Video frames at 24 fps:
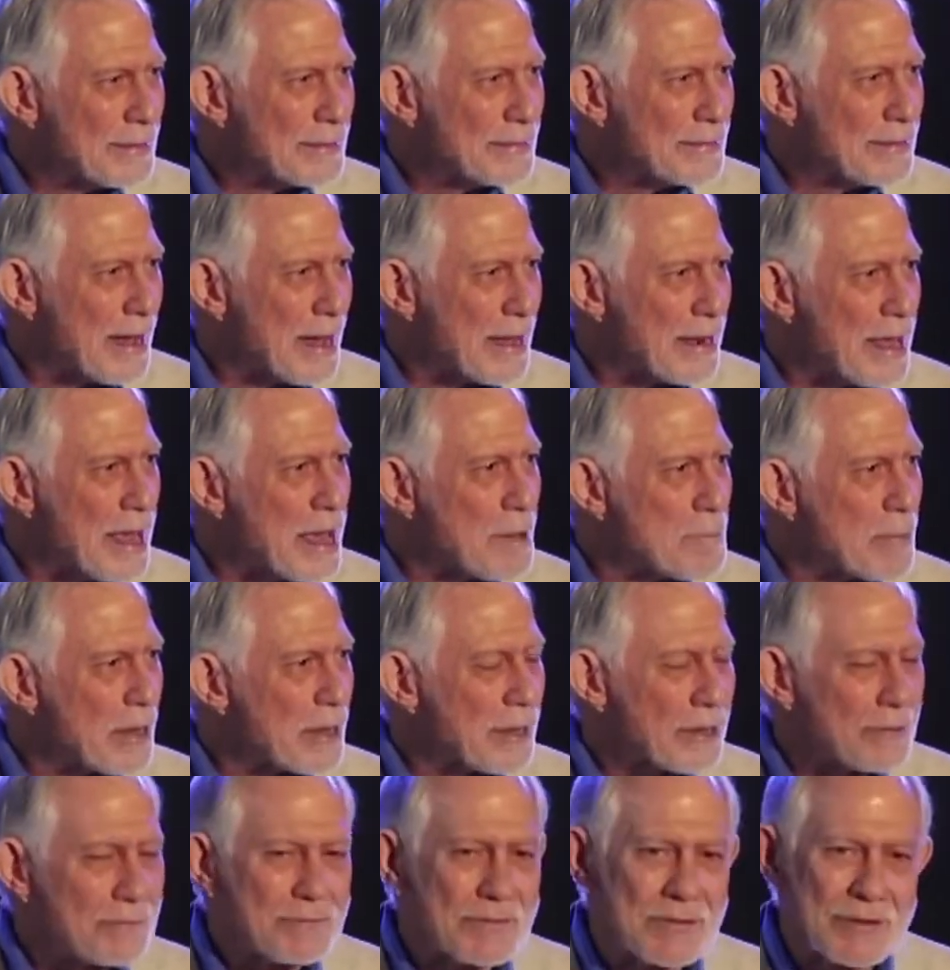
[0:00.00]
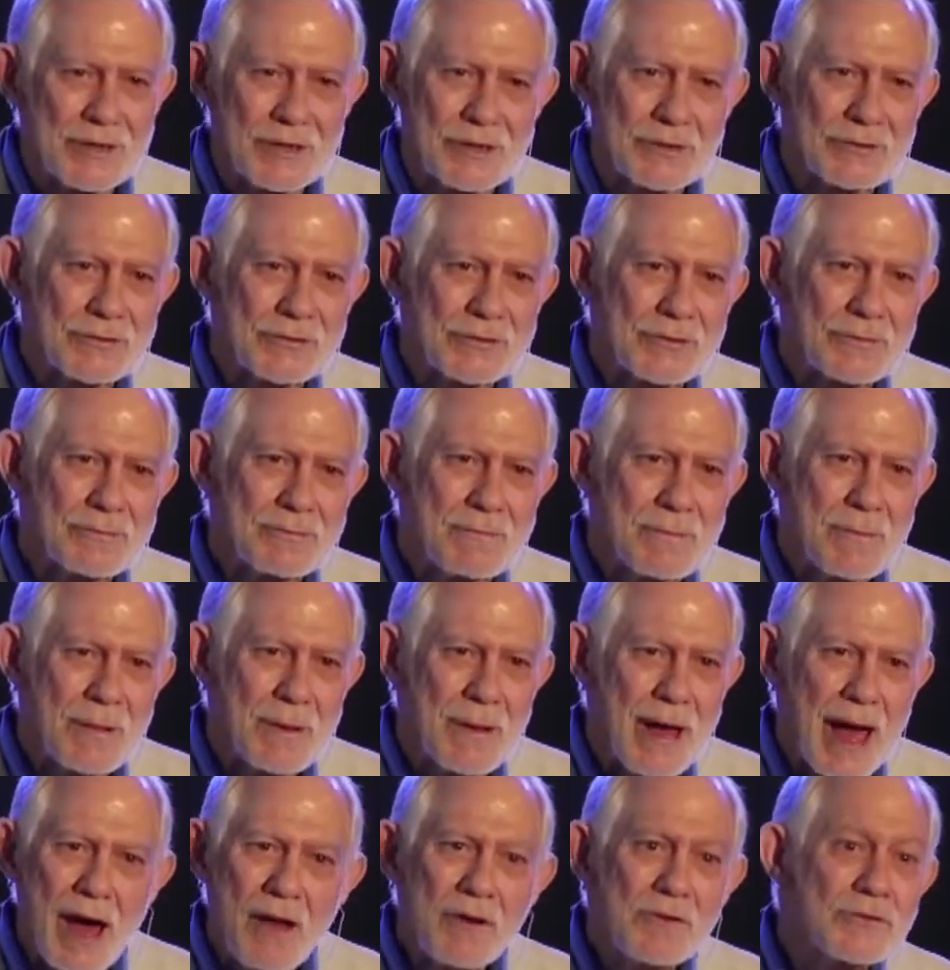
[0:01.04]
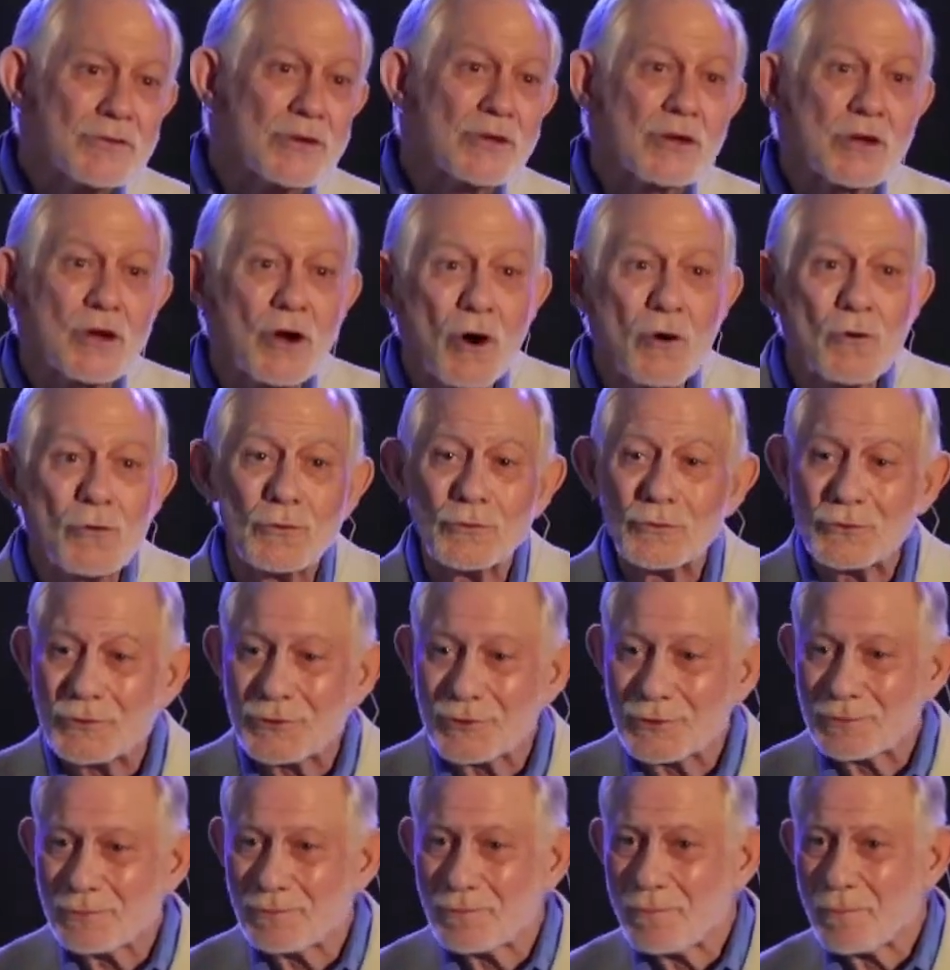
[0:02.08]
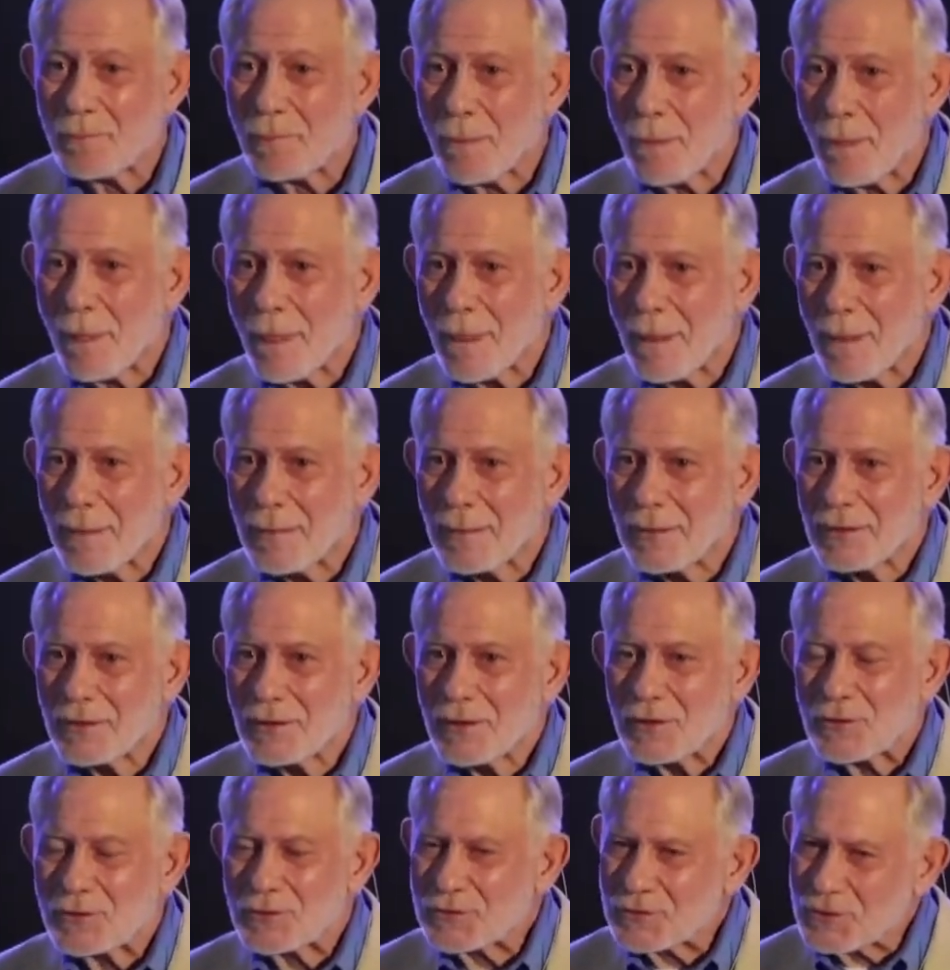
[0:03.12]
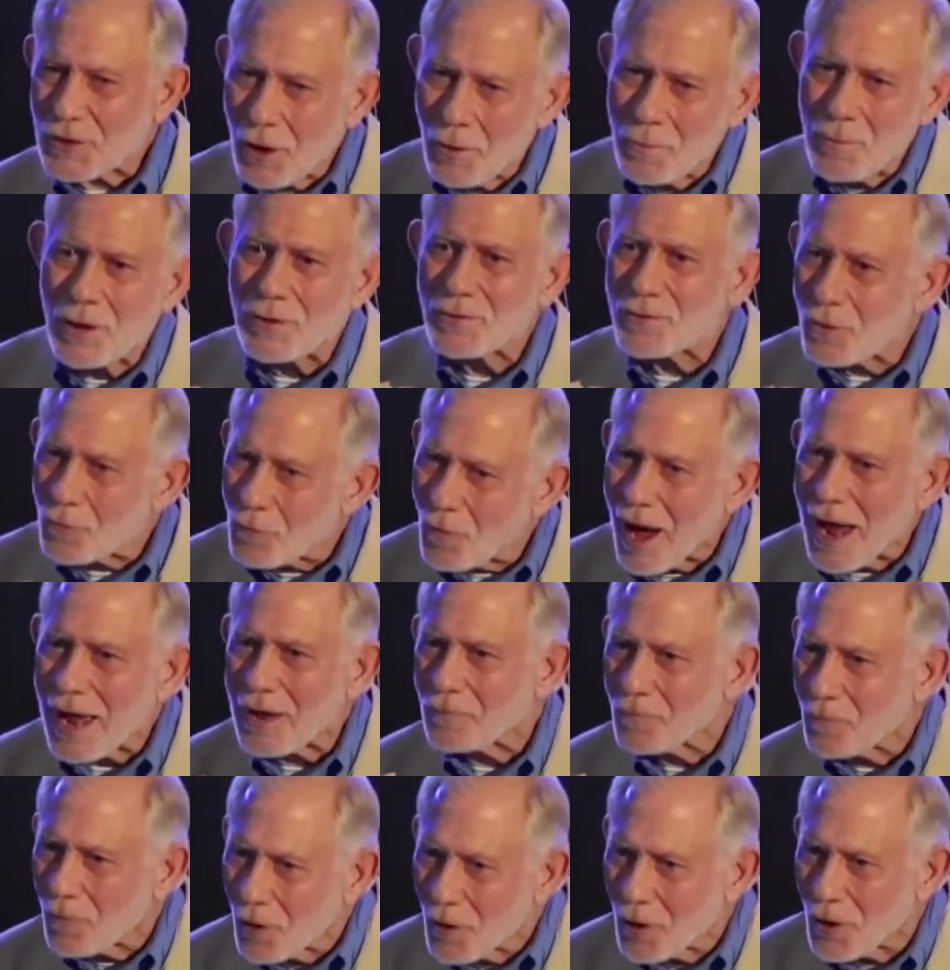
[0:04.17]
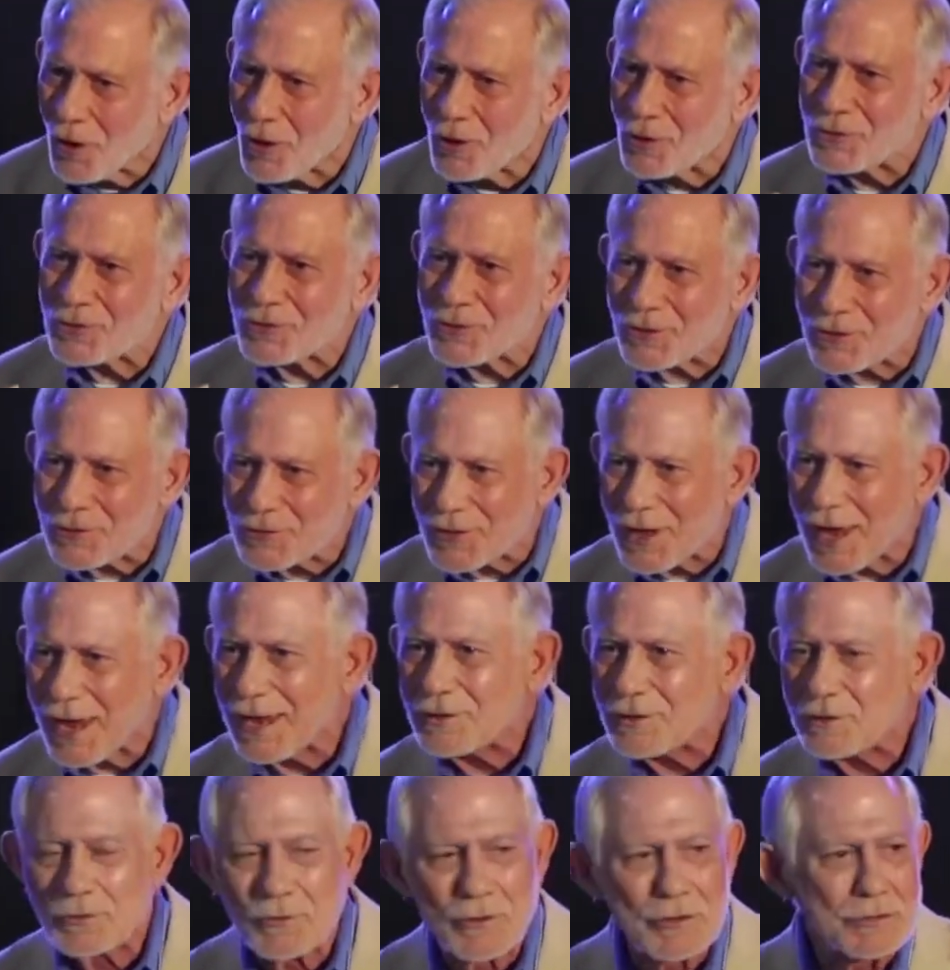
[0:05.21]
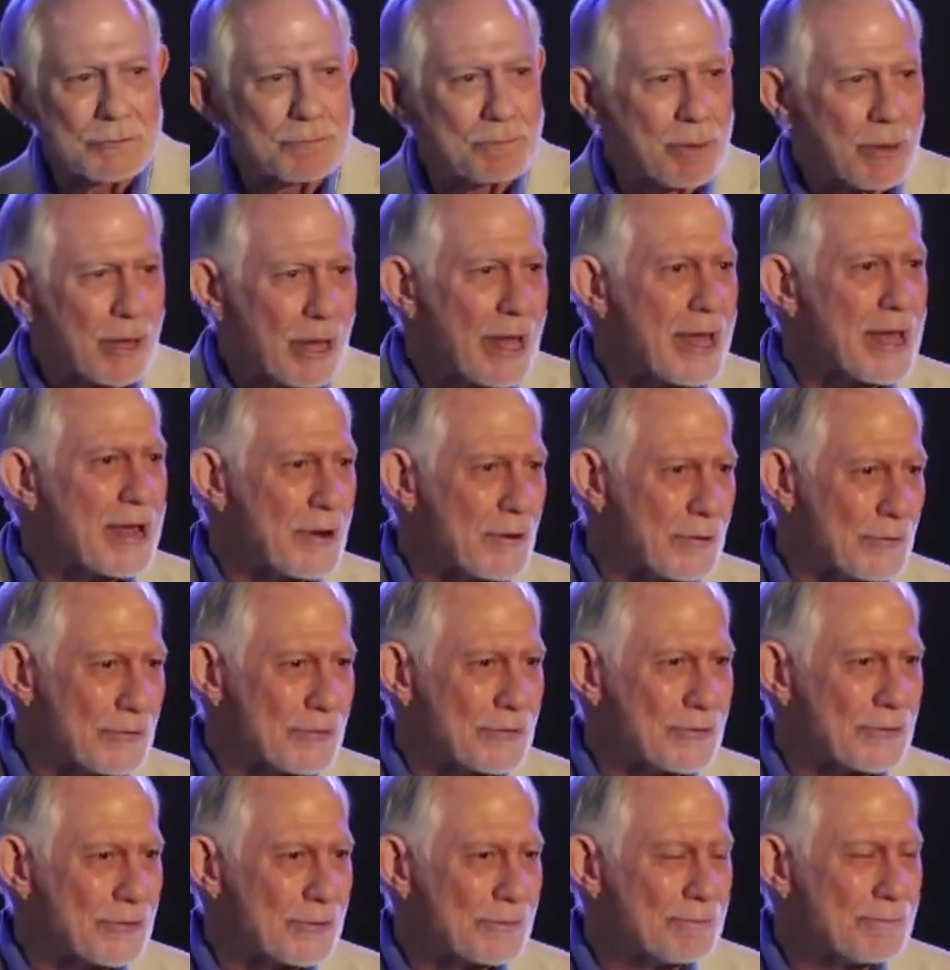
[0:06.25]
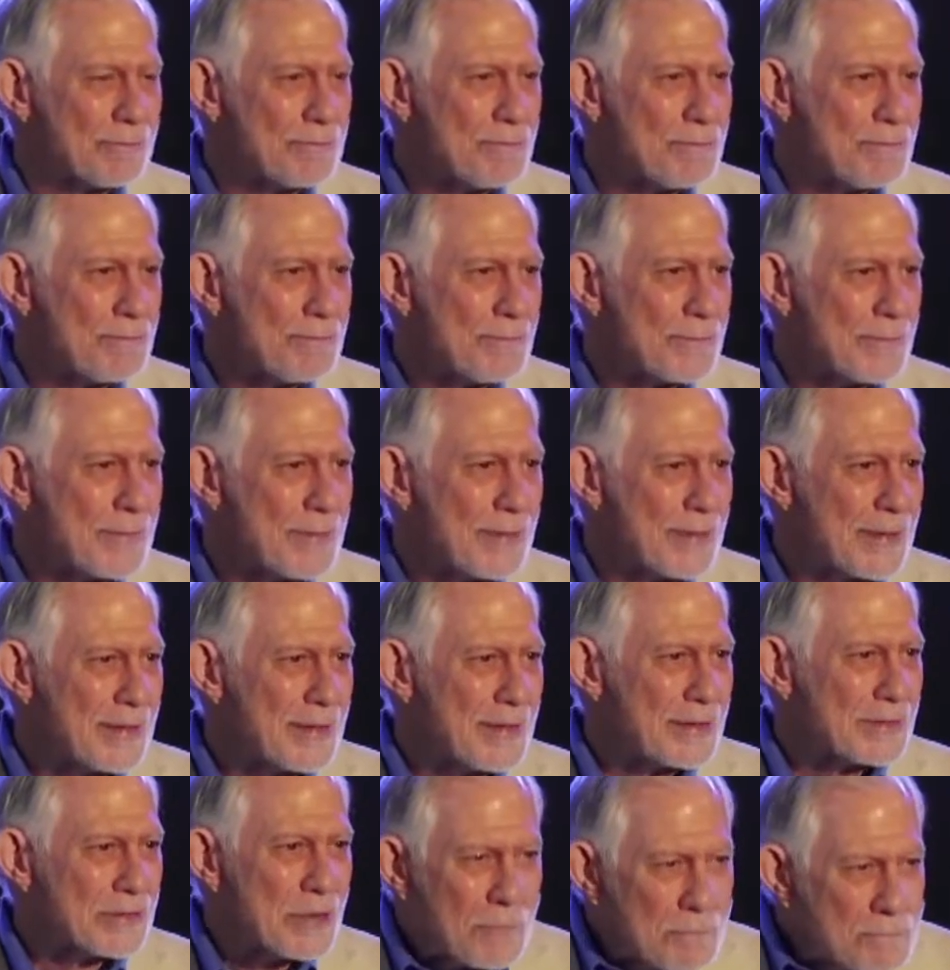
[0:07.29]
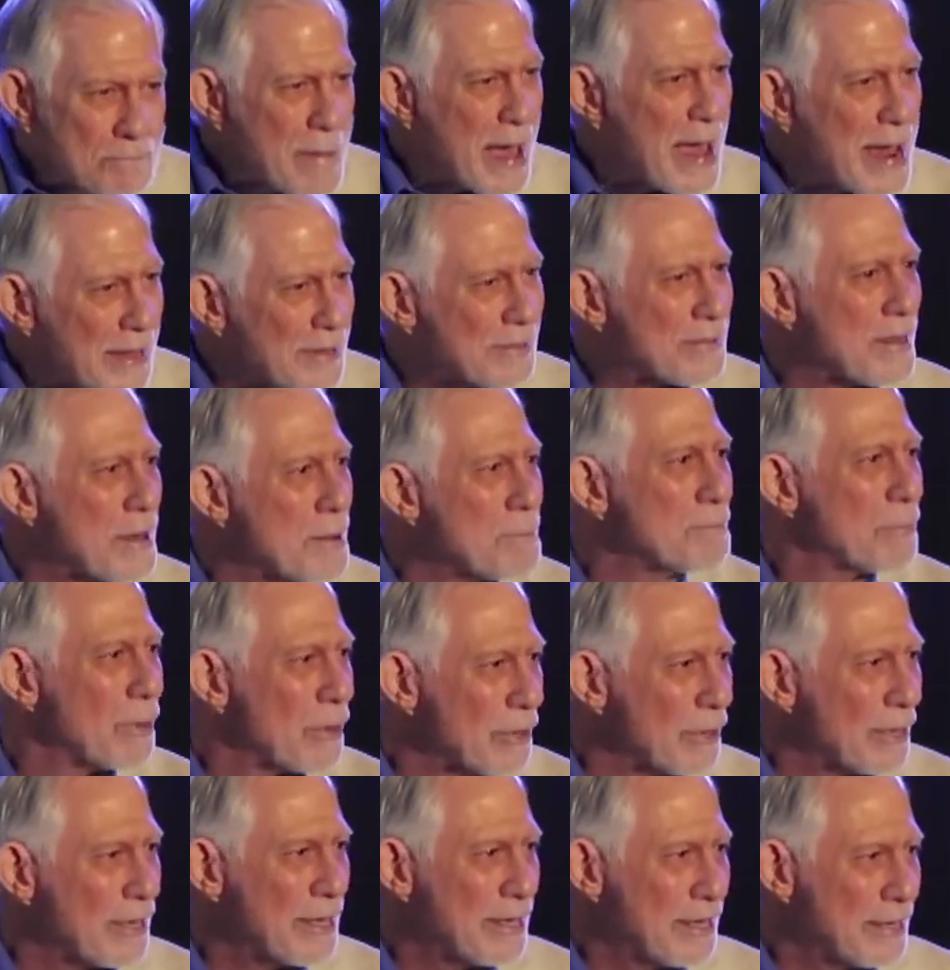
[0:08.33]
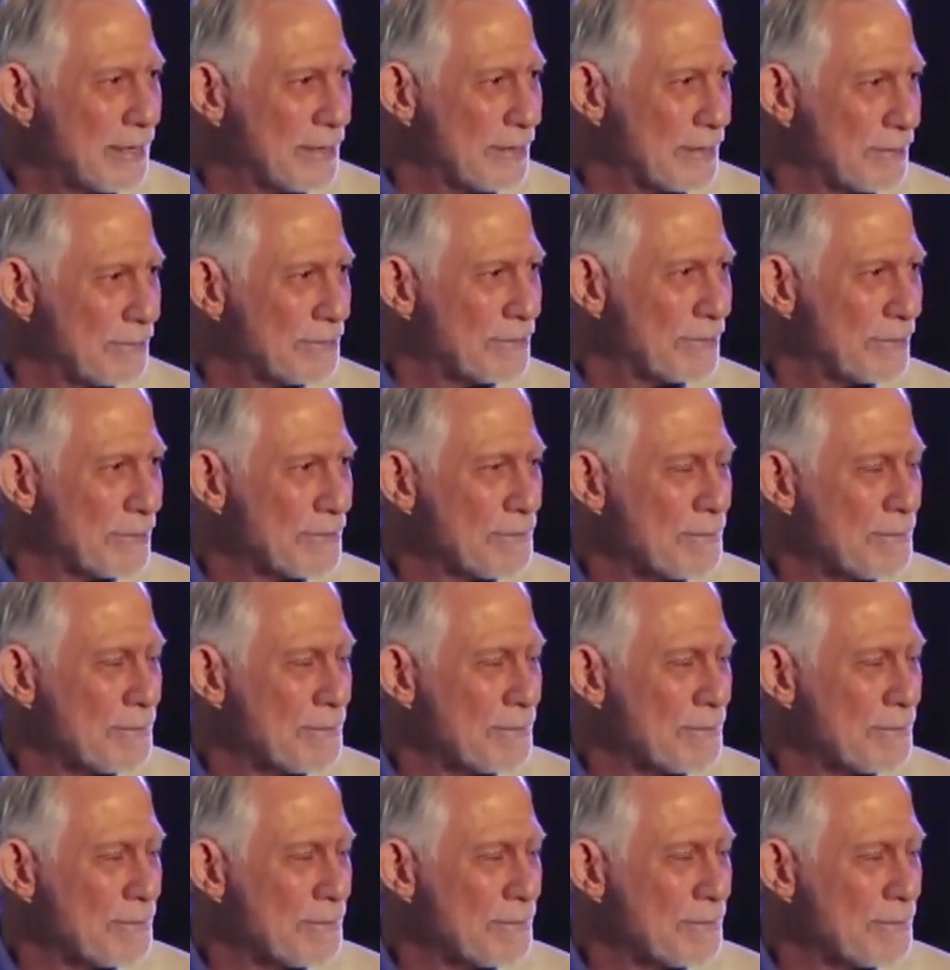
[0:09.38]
dynamic of this, how does a coach summon the right words to say to his players to make them believe